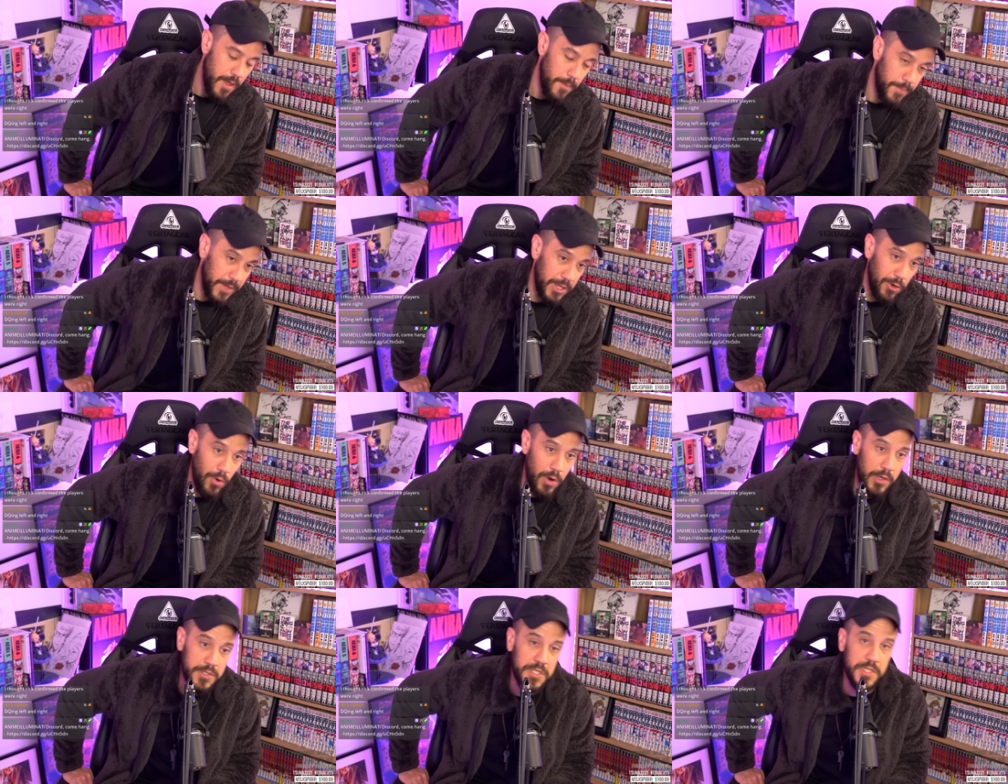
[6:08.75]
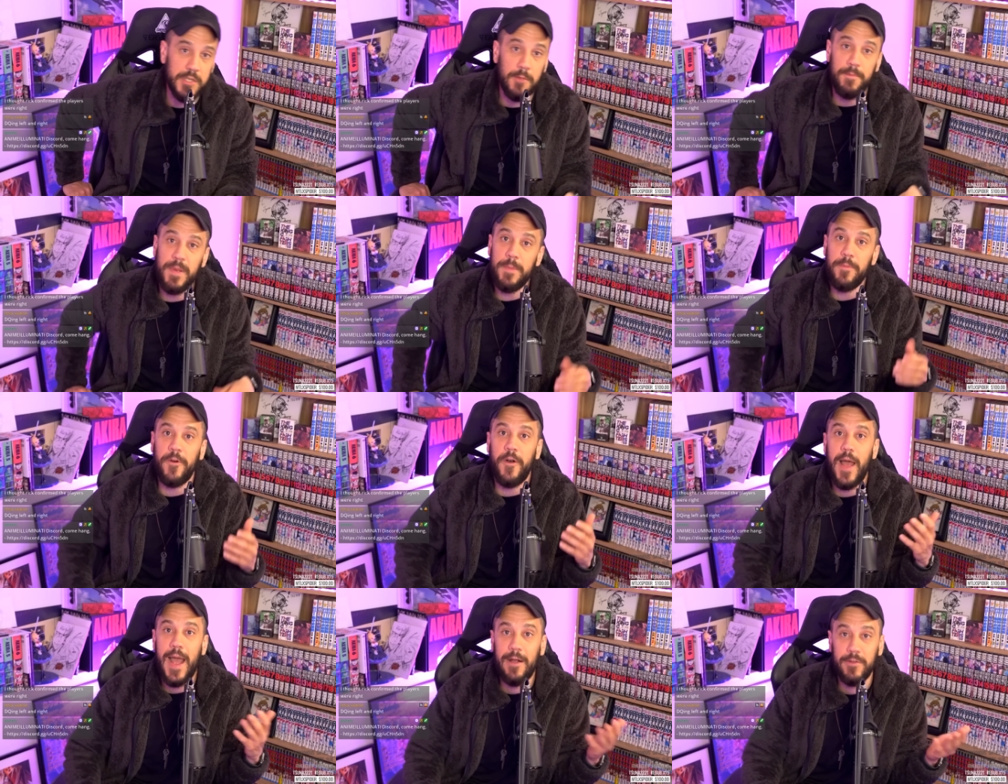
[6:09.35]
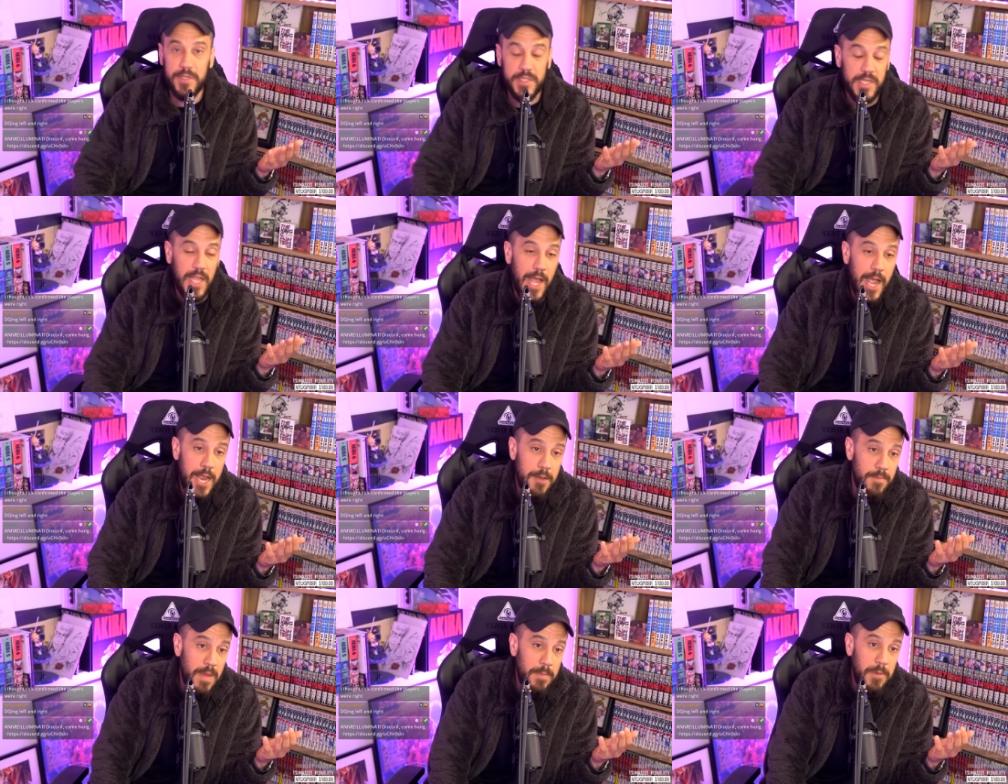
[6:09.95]
but there were also some people
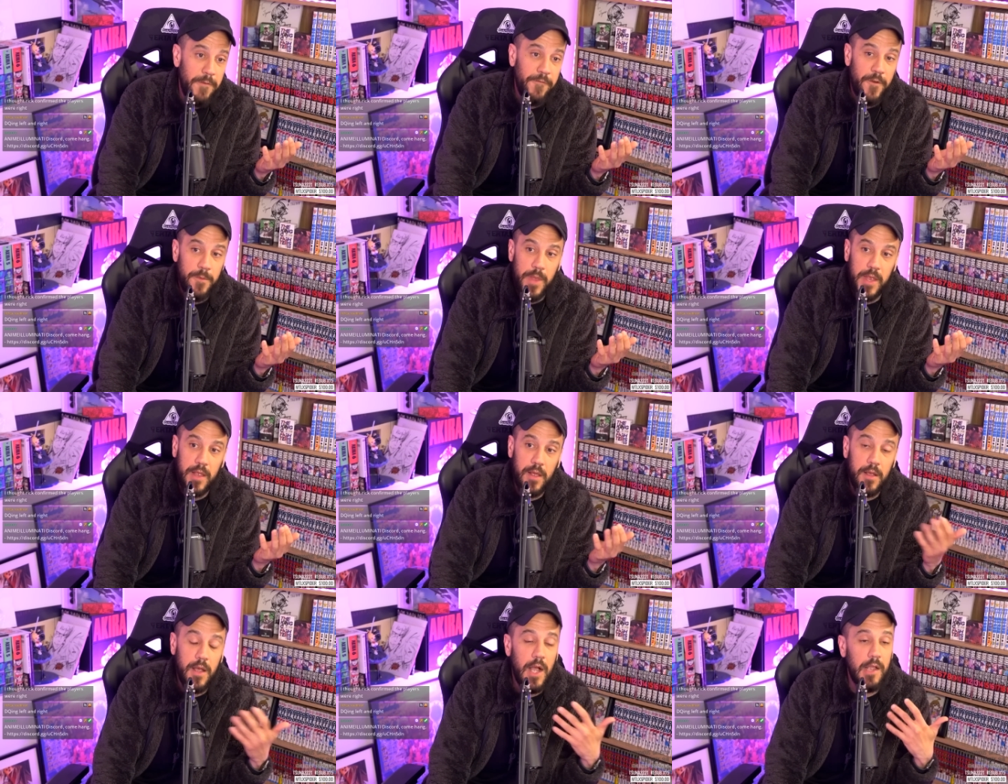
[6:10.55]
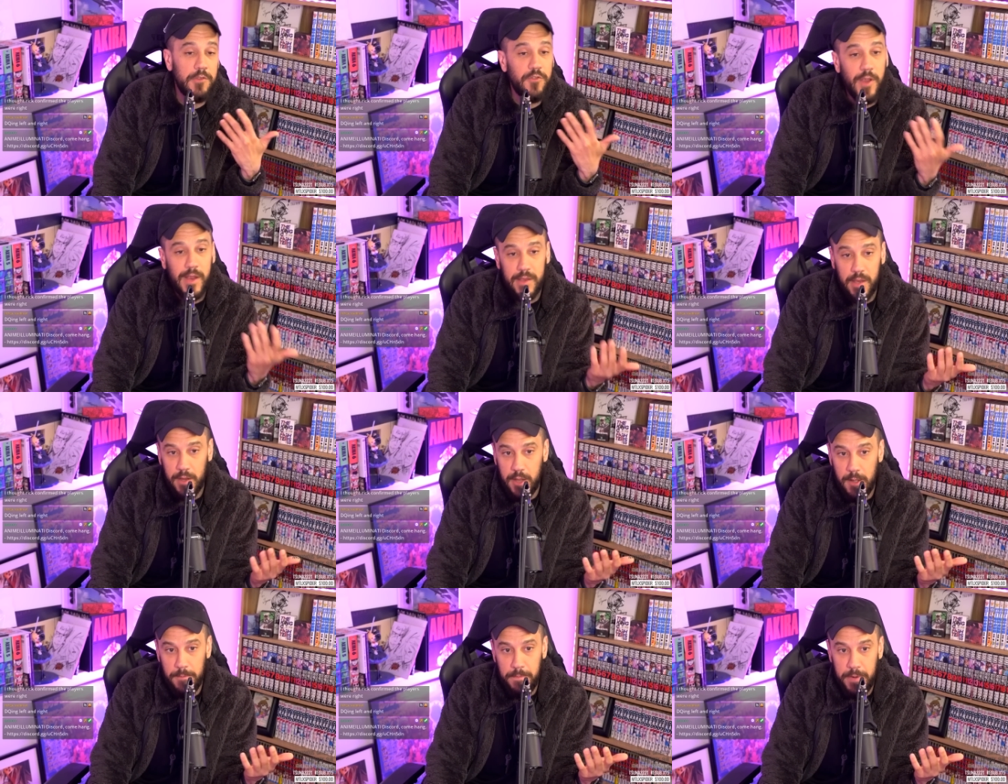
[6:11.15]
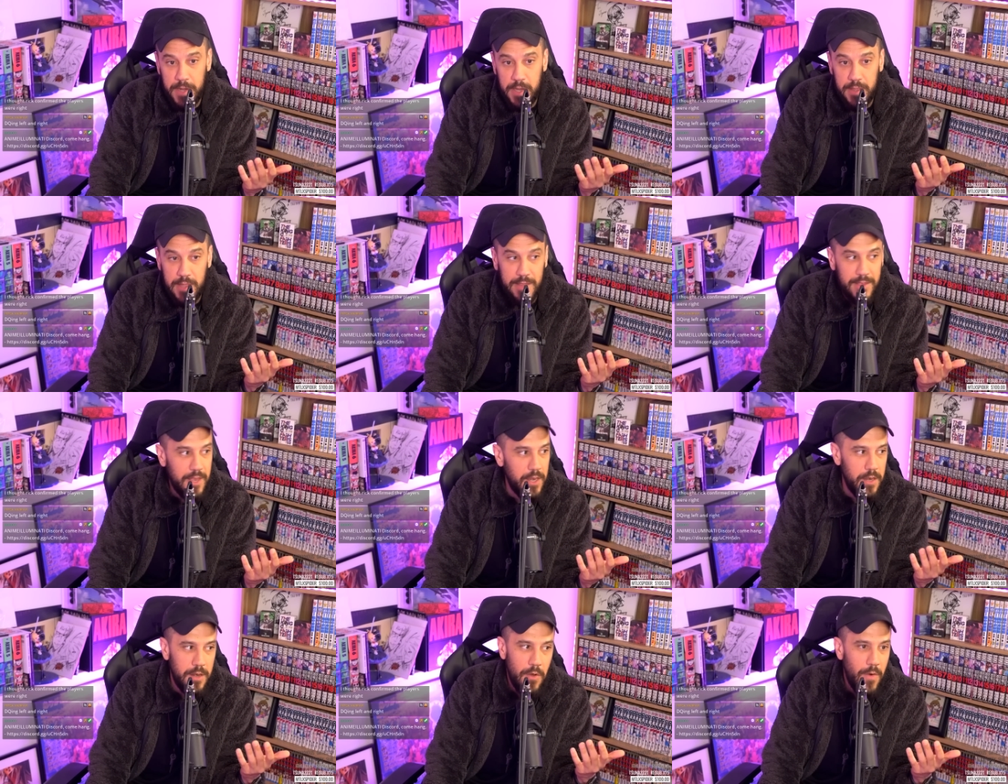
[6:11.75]
outside, maybe from like a contracting company
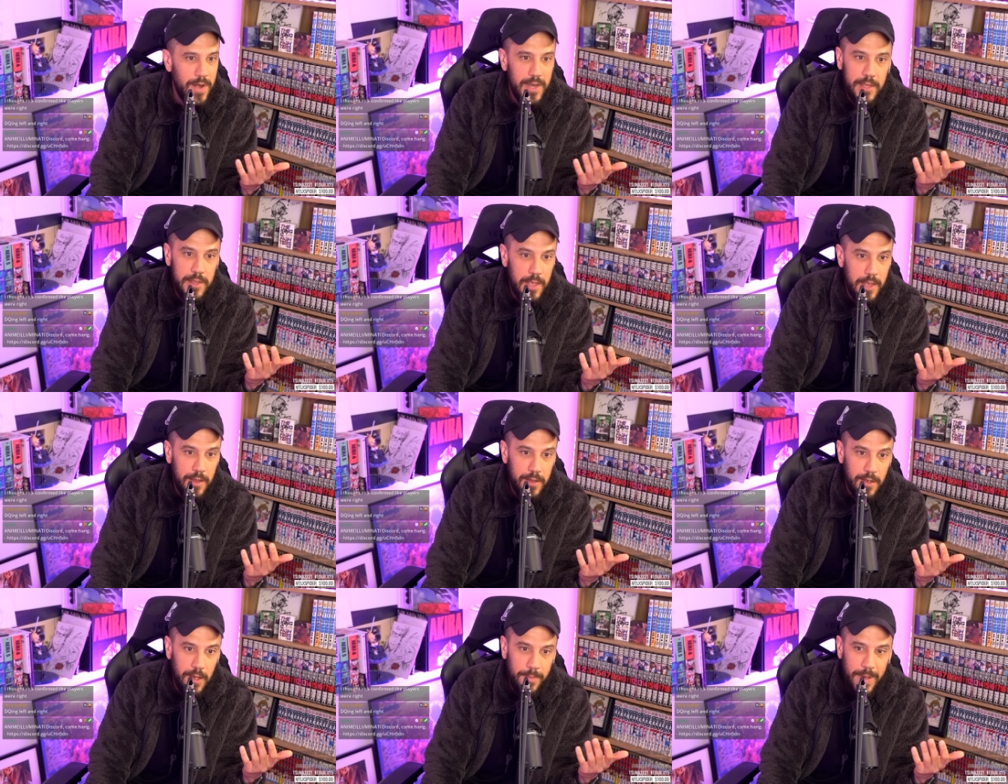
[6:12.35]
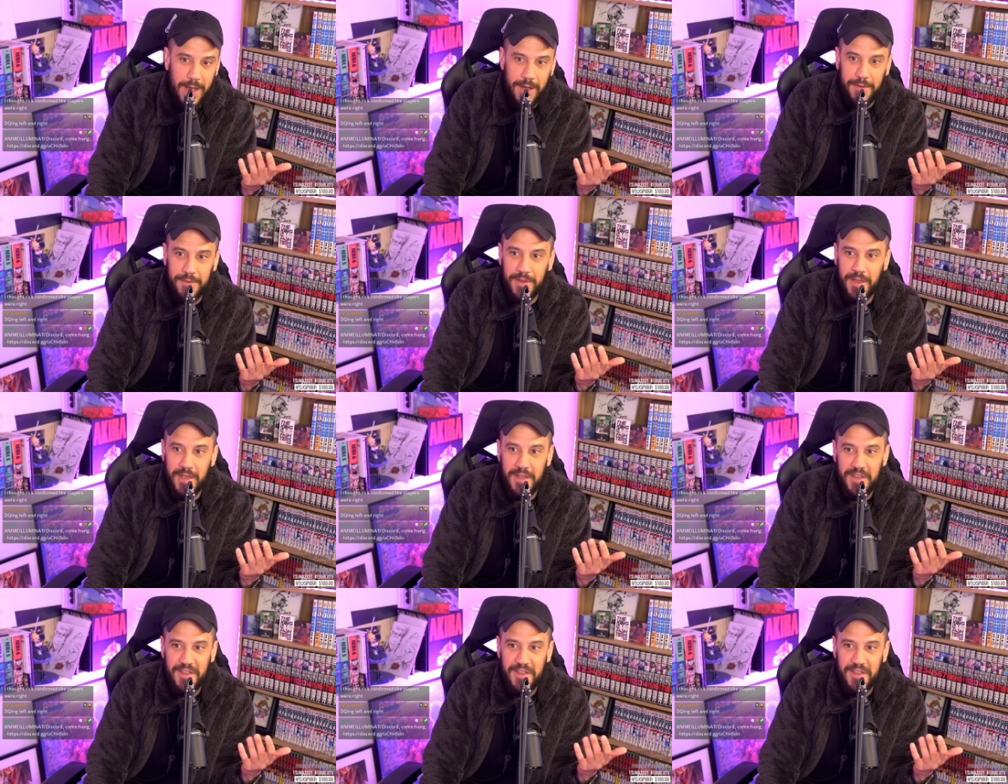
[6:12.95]
that didn't know anything about